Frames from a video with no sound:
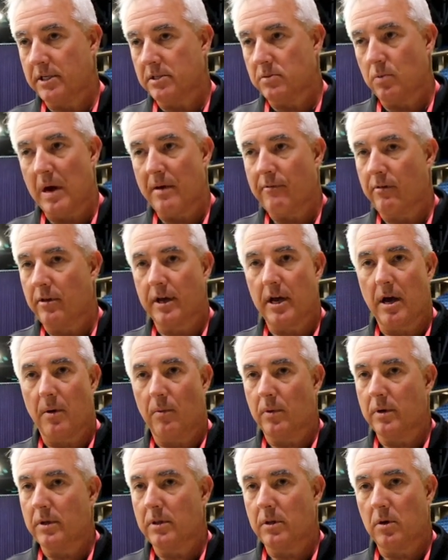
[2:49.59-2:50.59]
He said, well, I've only
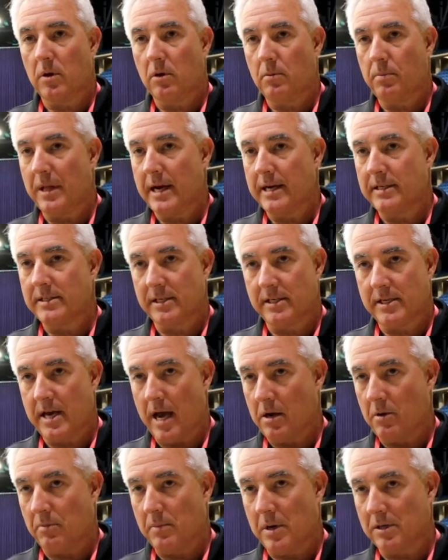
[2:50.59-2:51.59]
got one little plastic
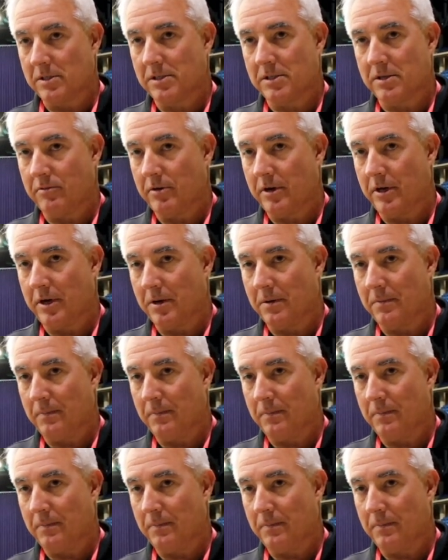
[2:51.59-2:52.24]
tackle box over here.